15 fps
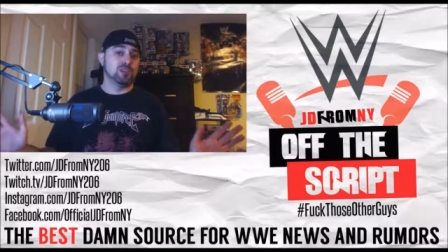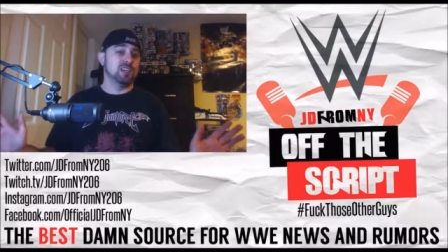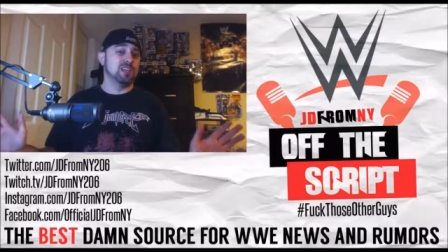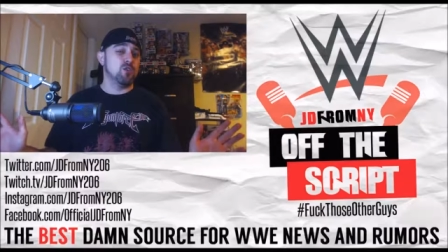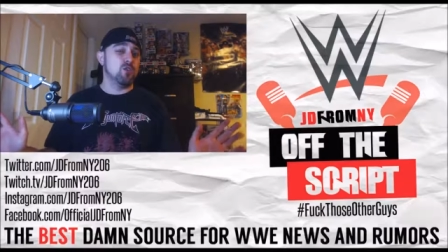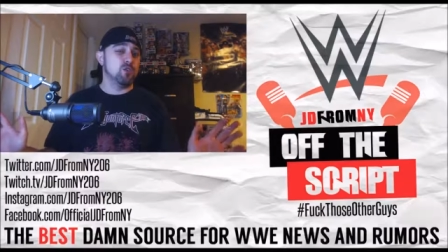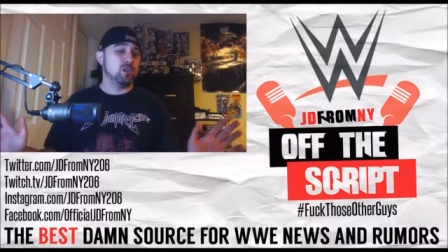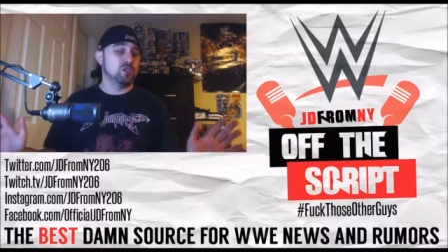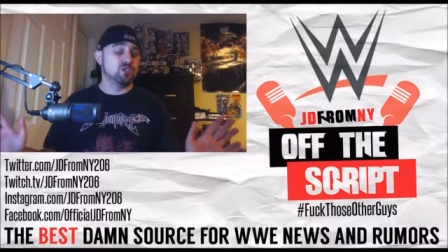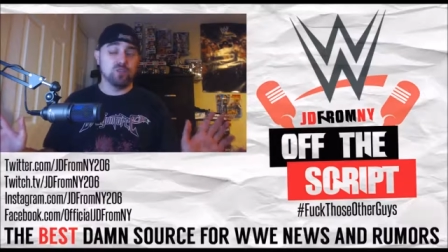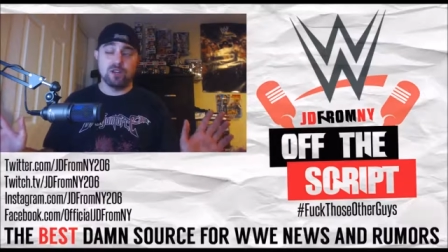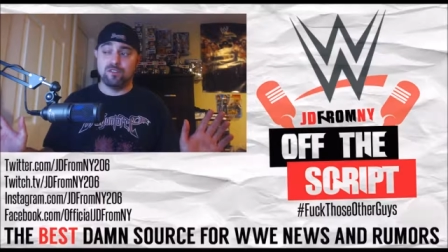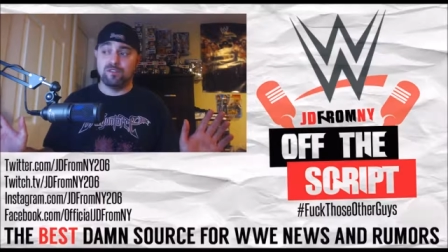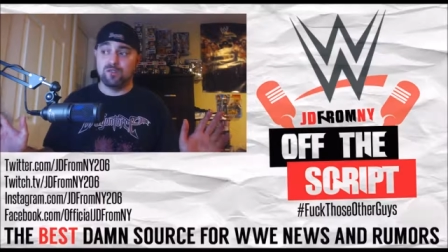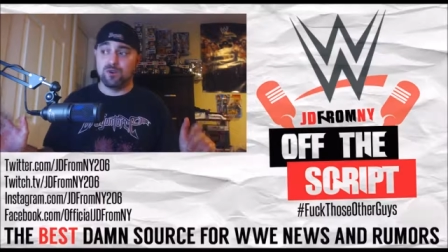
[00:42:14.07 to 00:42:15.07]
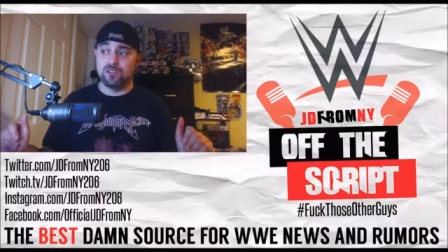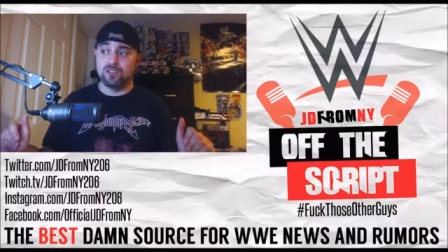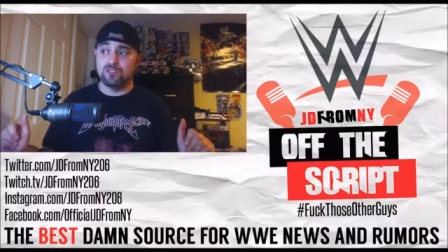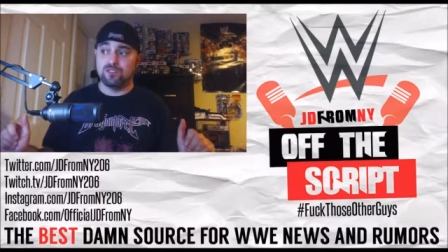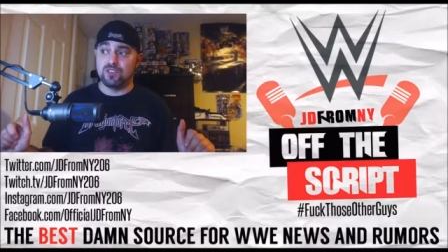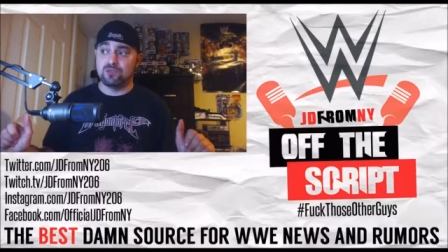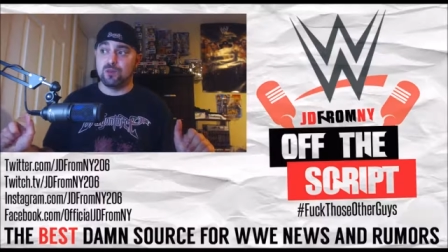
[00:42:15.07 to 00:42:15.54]
I think August
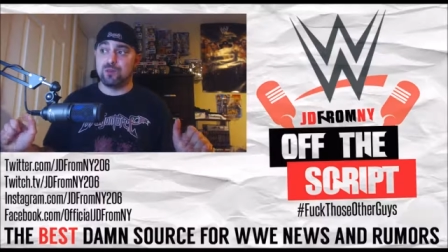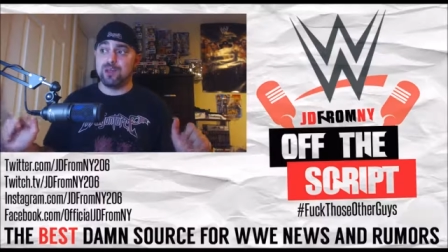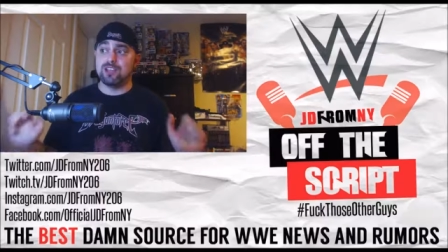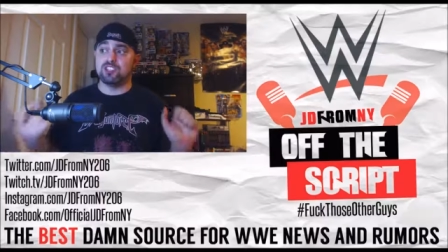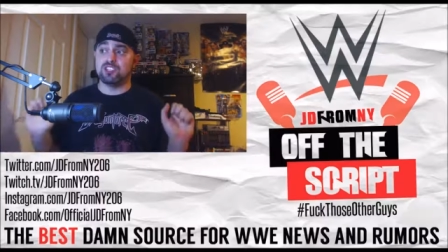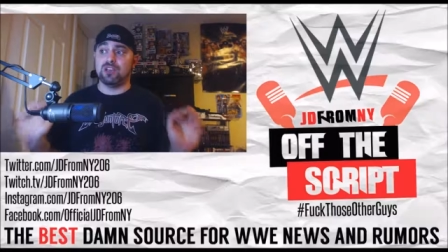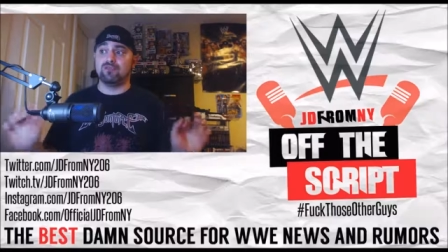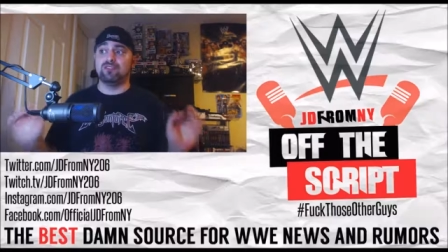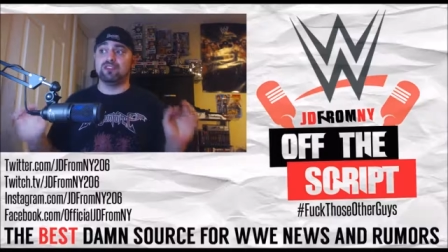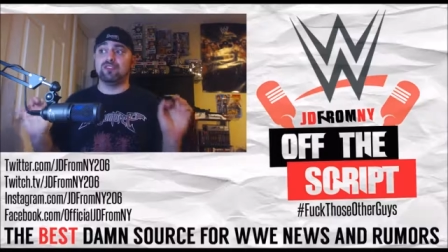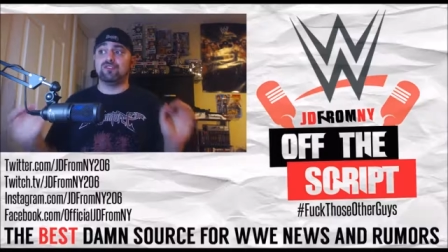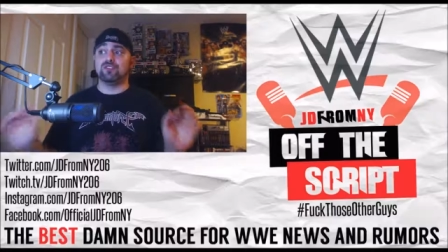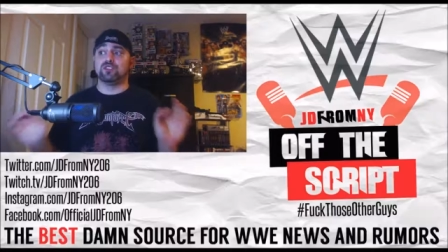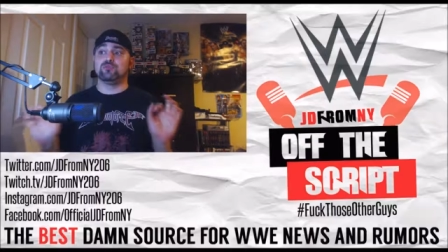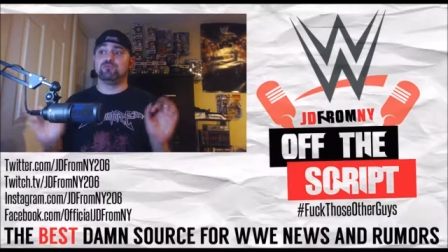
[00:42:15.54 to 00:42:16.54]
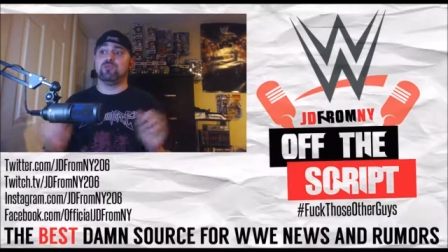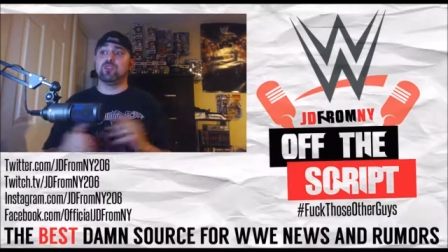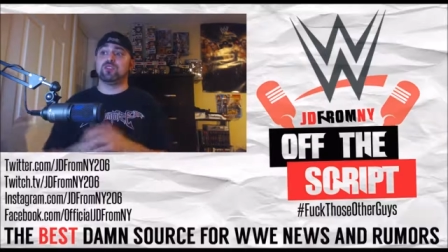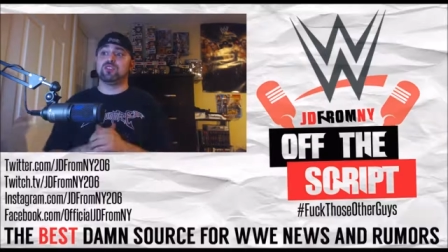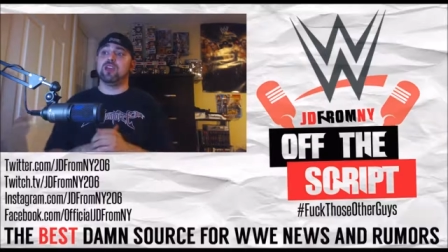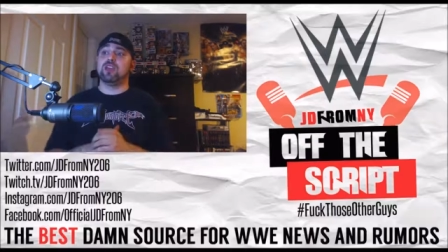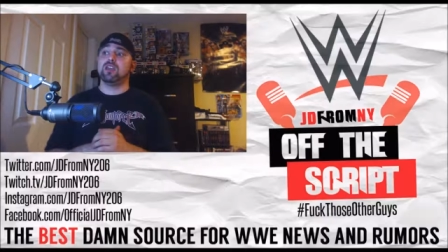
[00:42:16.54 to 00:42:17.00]
24th is Vince McMahon's 71st
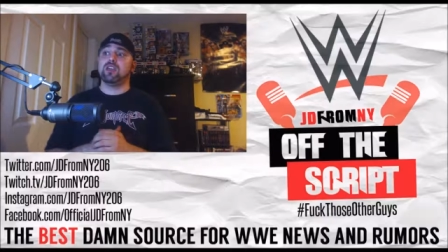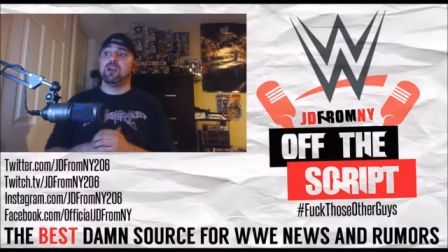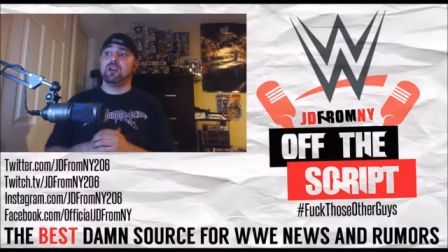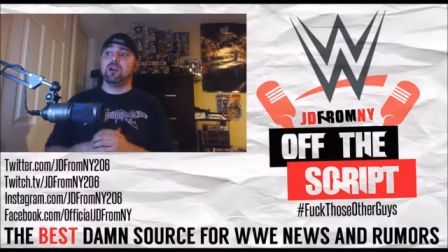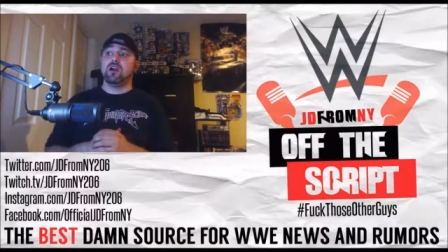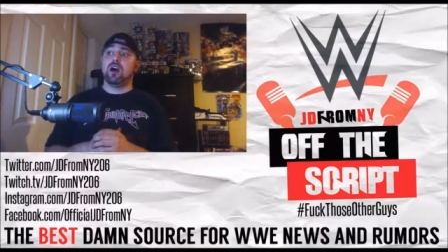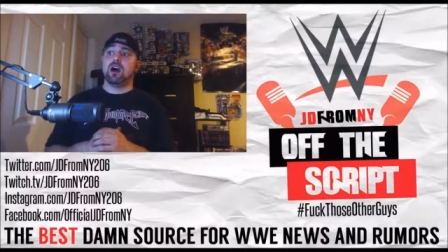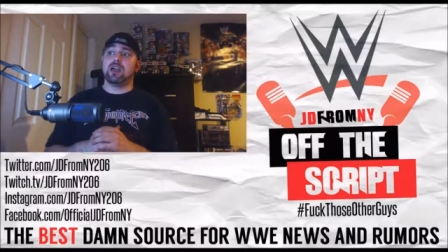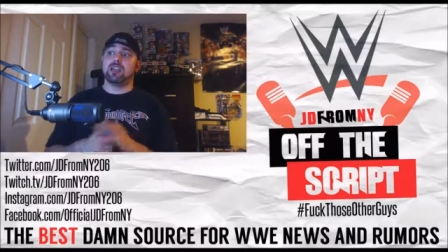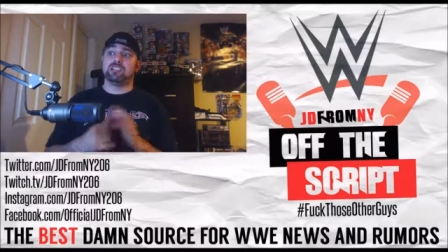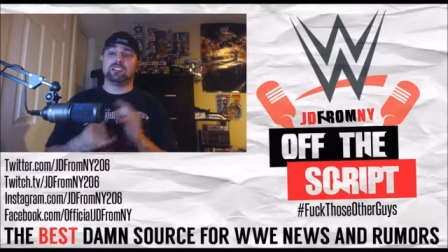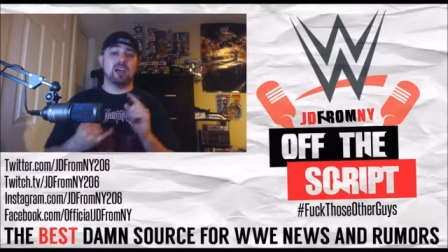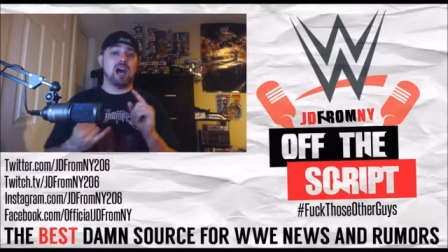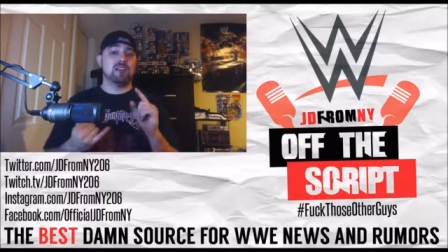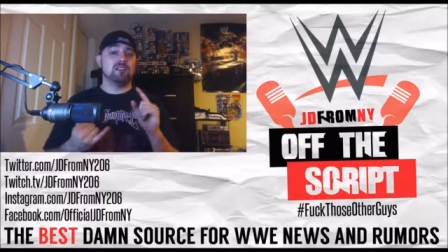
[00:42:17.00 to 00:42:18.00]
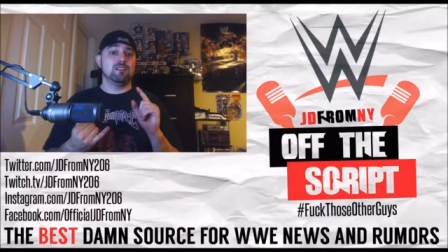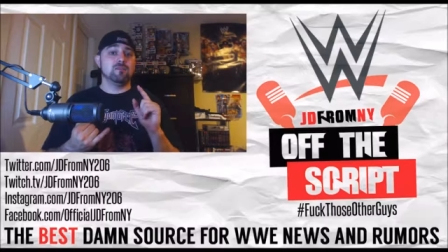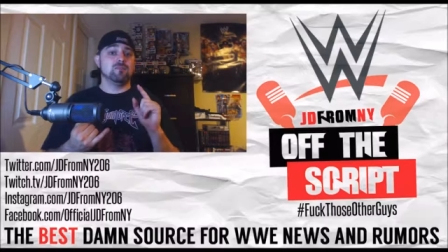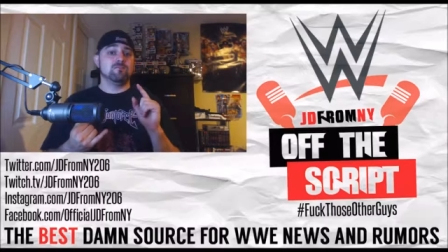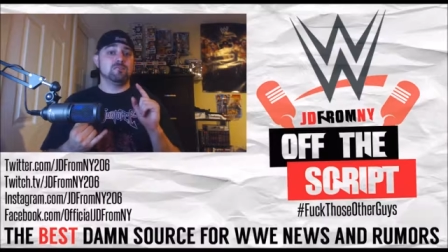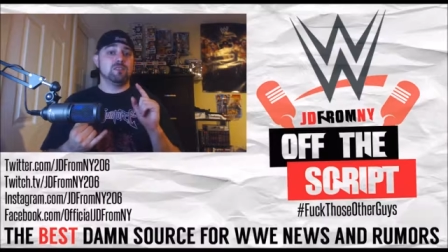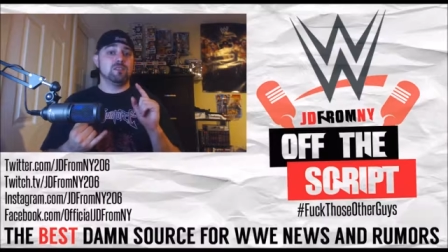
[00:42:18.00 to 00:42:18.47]
birthday. Uh, he's not